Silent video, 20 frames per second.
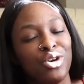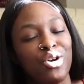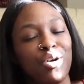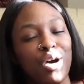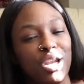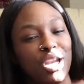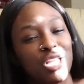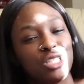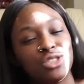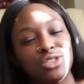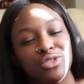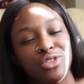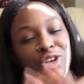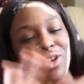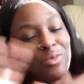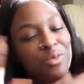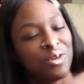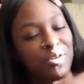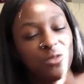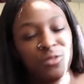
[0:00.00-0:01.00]
you go on
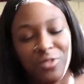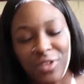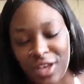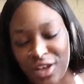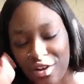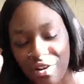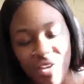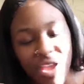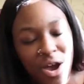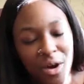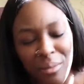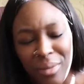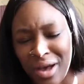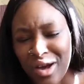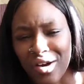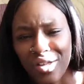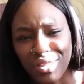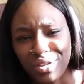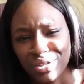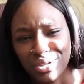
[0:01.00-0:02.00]
Instagram, you'll figure out
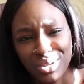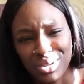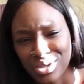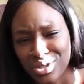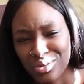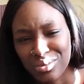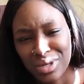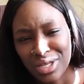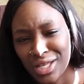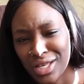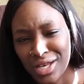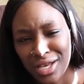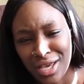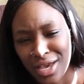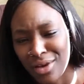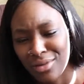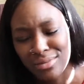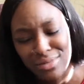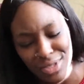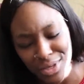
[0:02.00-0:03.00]
my other social media
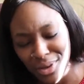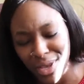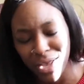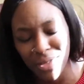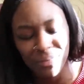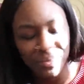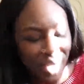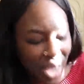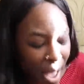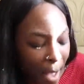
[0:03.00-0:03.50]
accounts, okay?